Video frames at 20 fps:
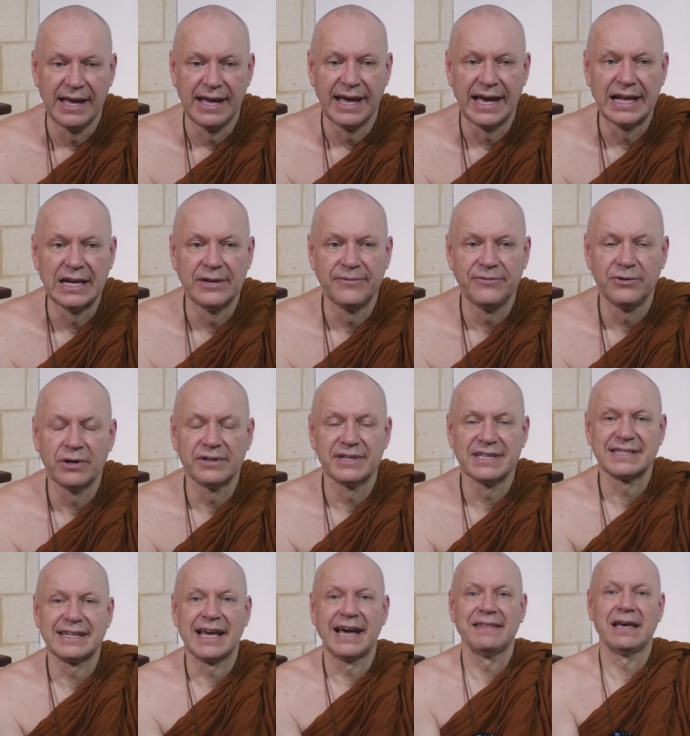and if you
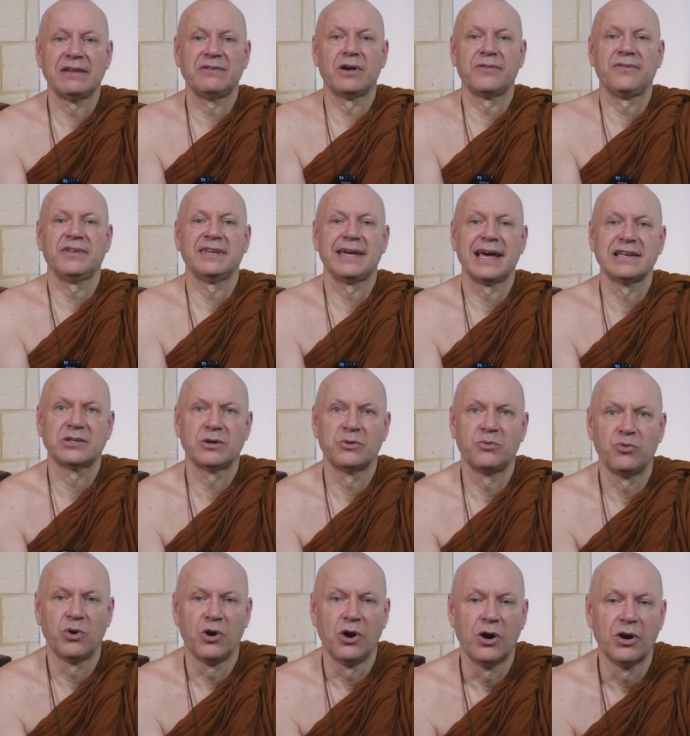understand that nothing has gone
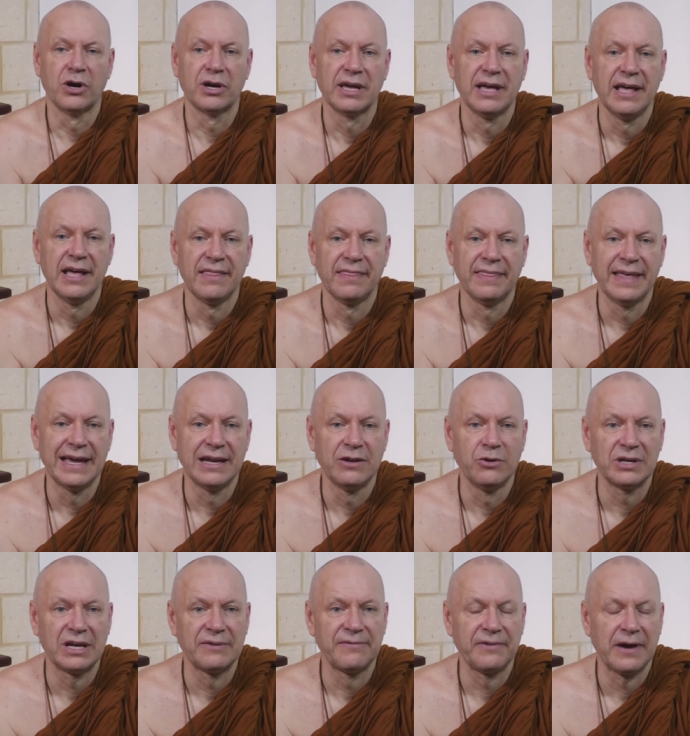wrong, then you
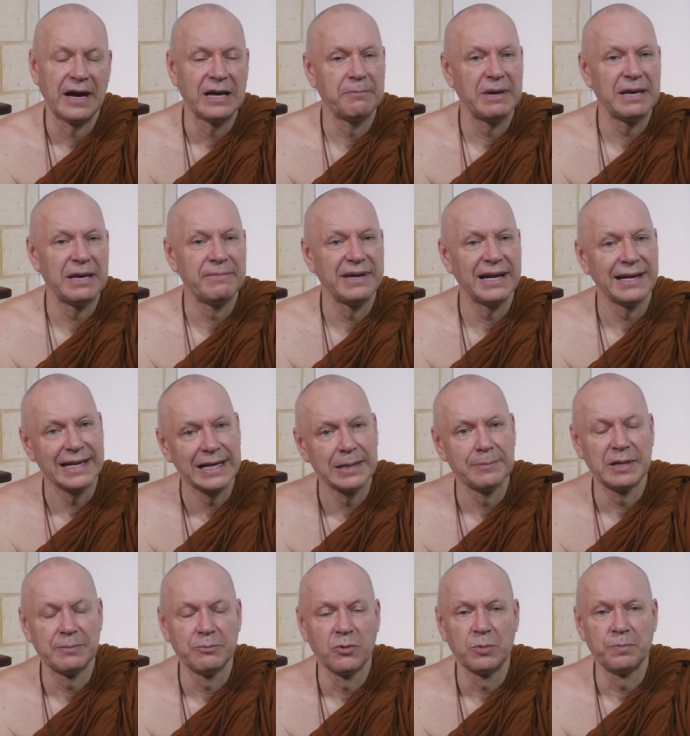can find maybe a little
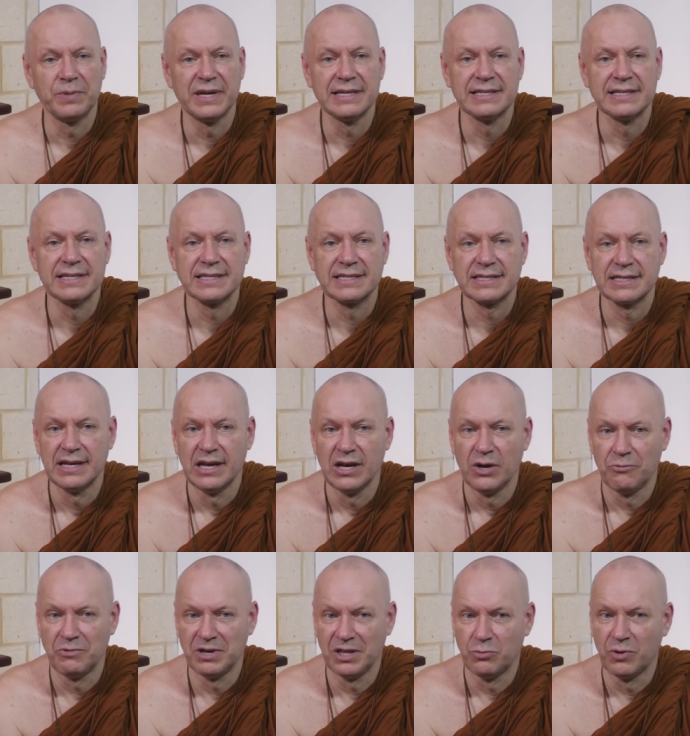bit more peace
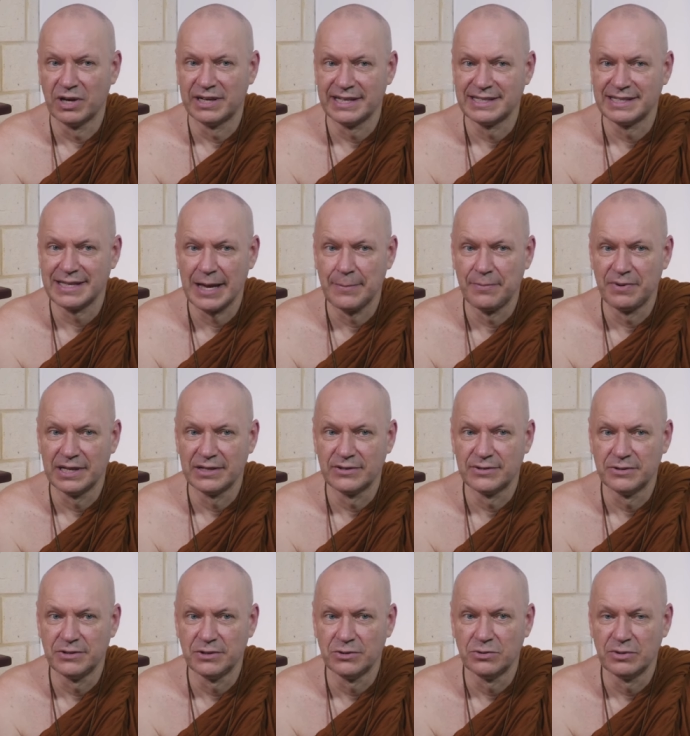with what is happening
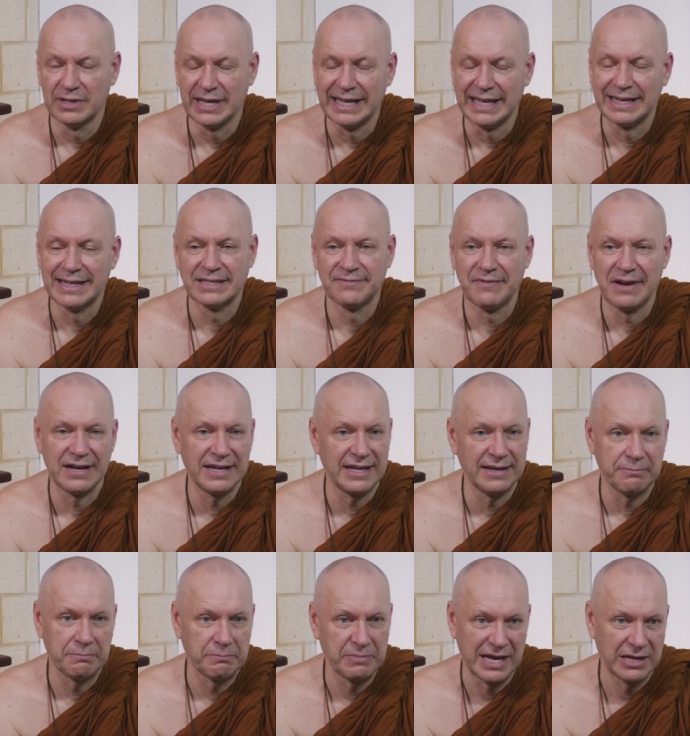to you. It is very
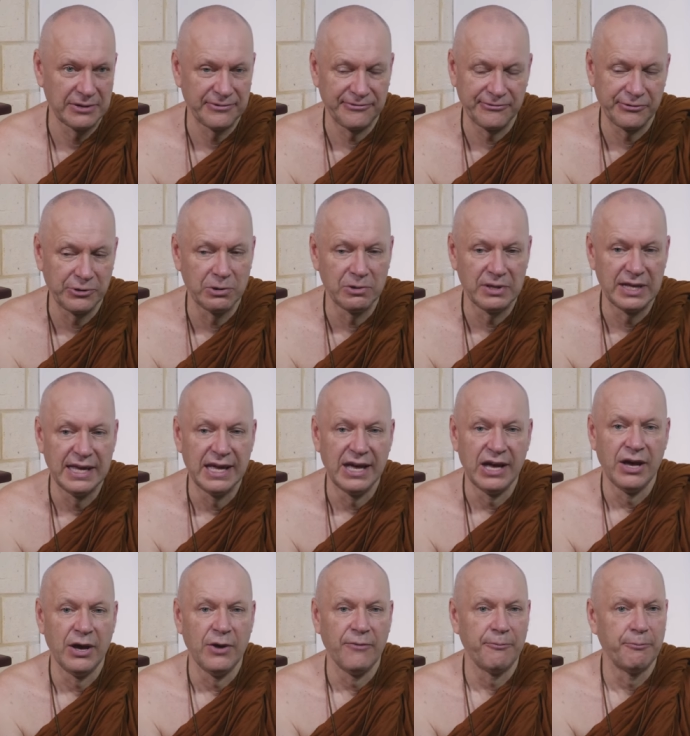painful.
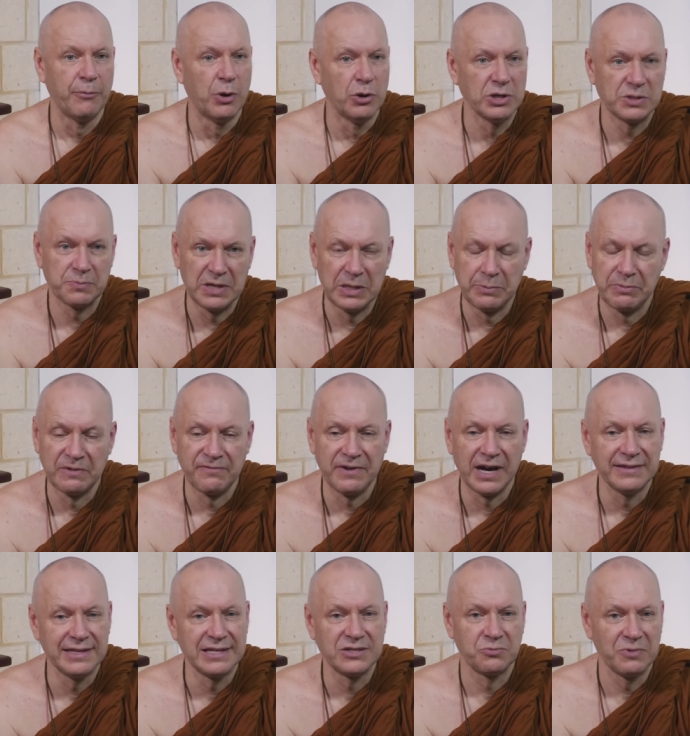Most people
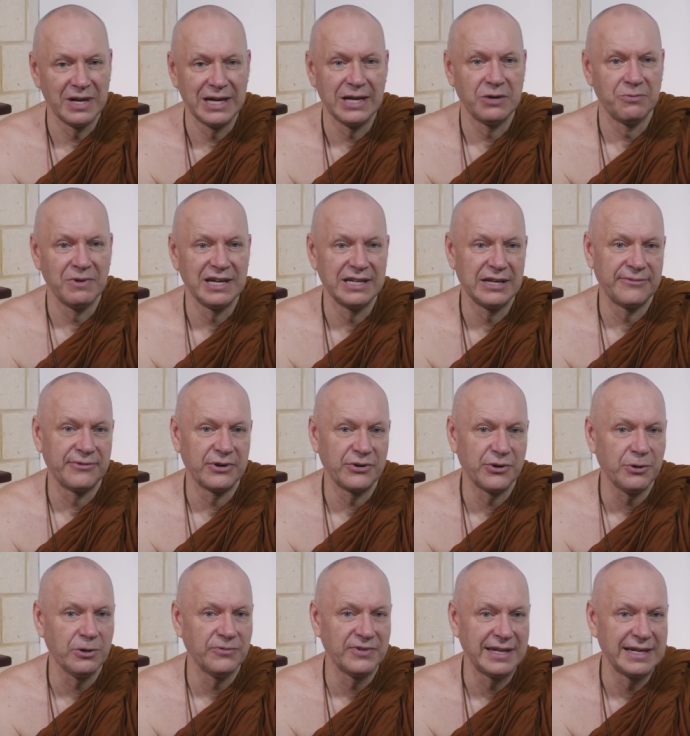find this really, really
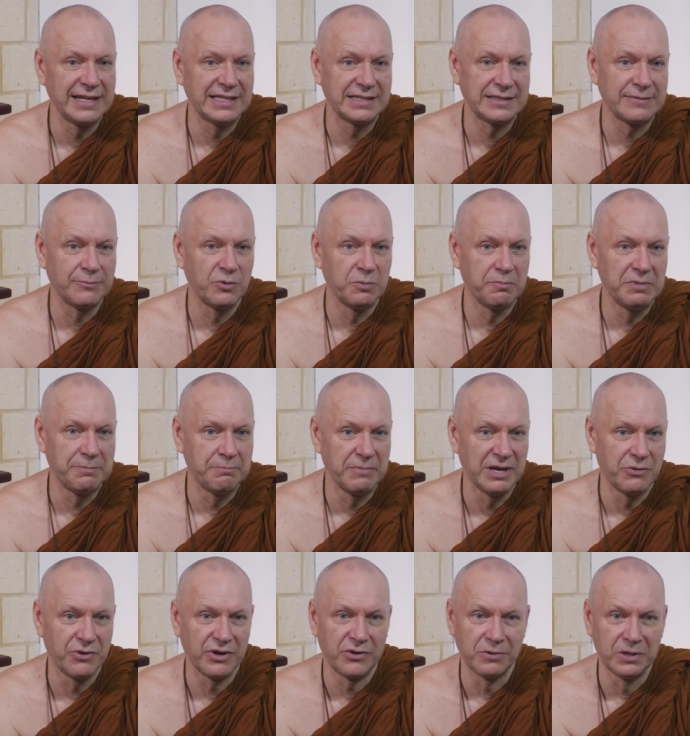difficult, and it would be a
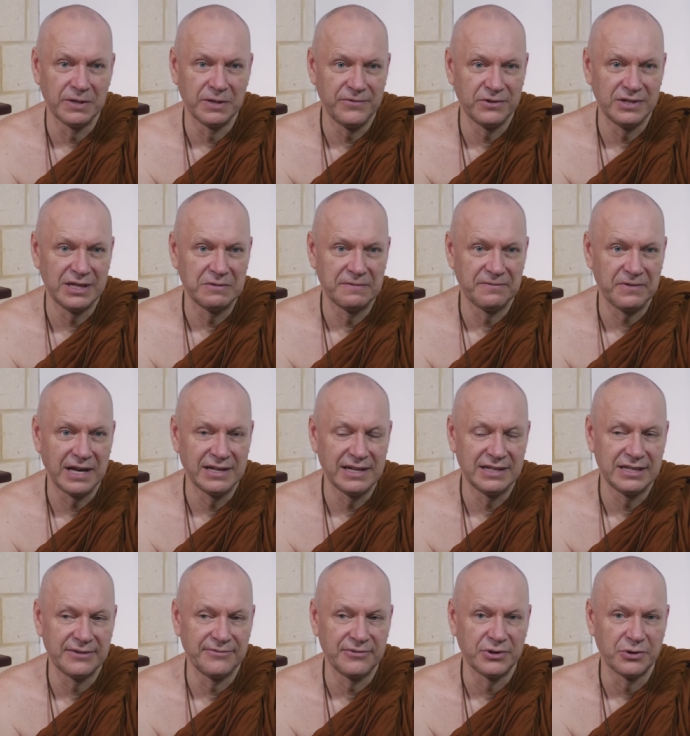miracle if you didn't find it
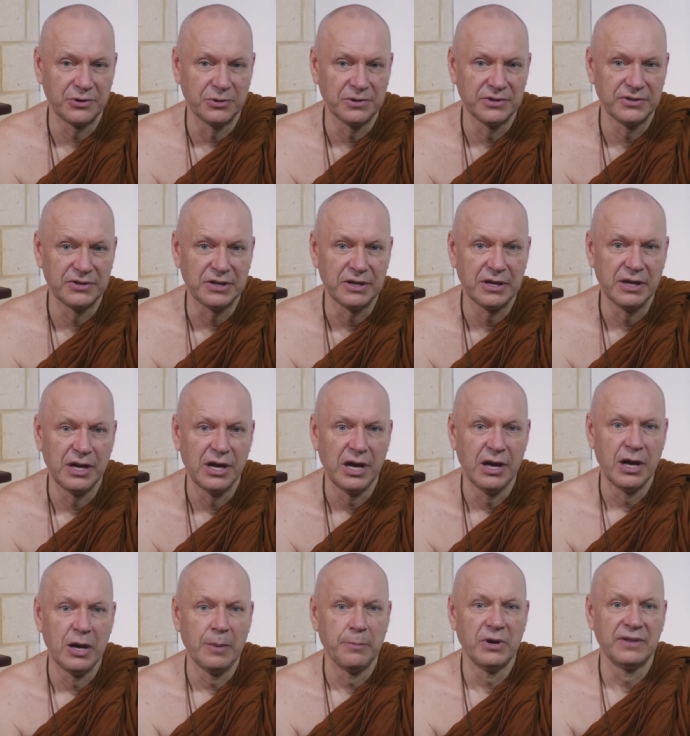difficult. Uh,
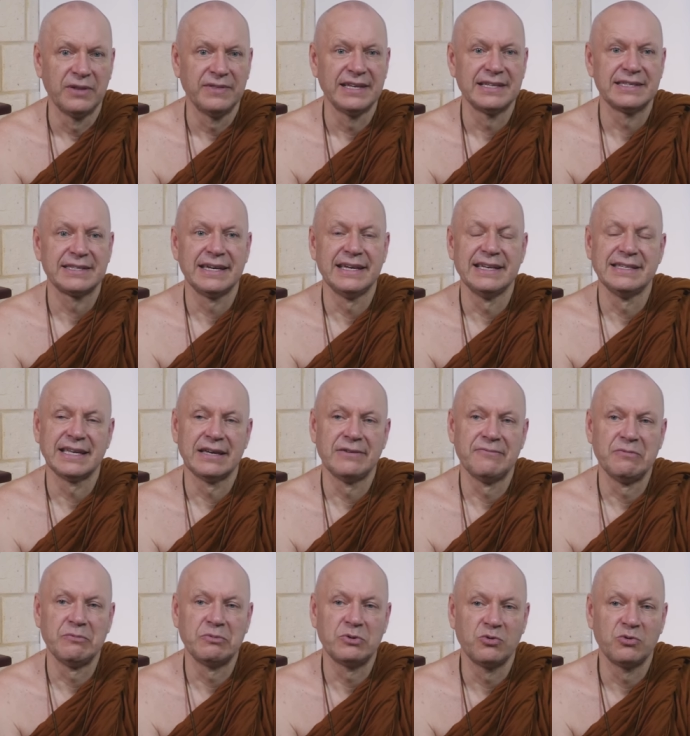But this is a
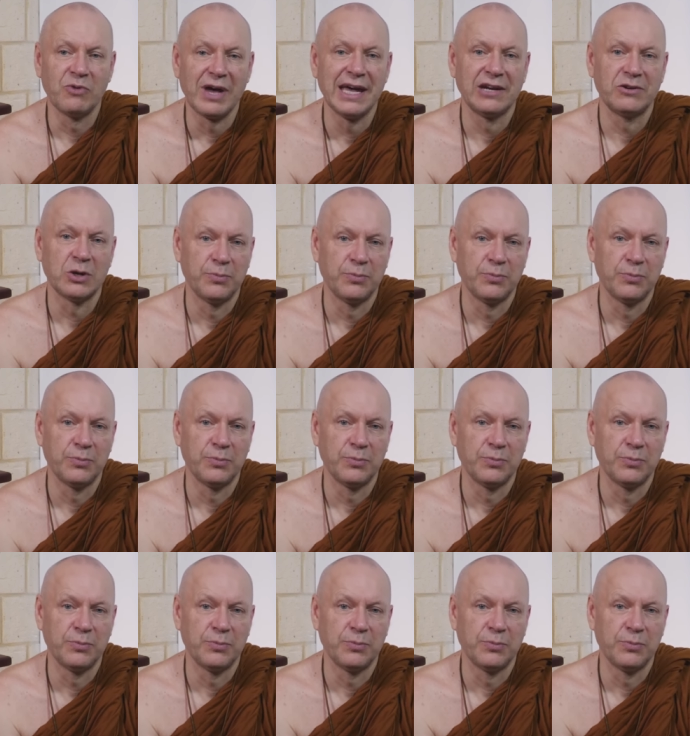great